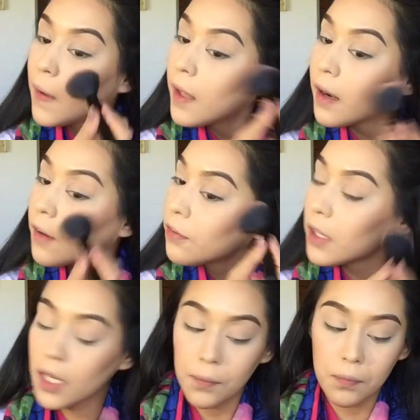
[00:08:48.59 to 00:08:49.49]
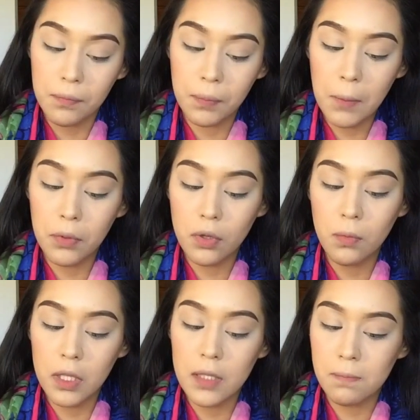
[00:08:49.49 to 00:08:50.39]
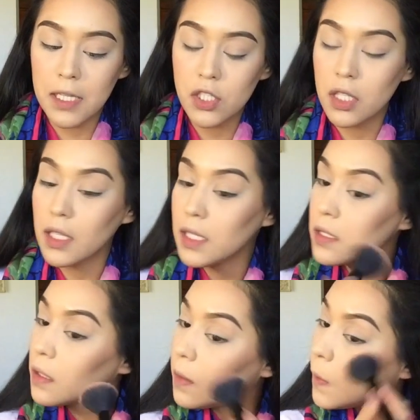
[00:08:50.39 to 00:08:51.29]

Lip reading: And I feel like people don't really mention these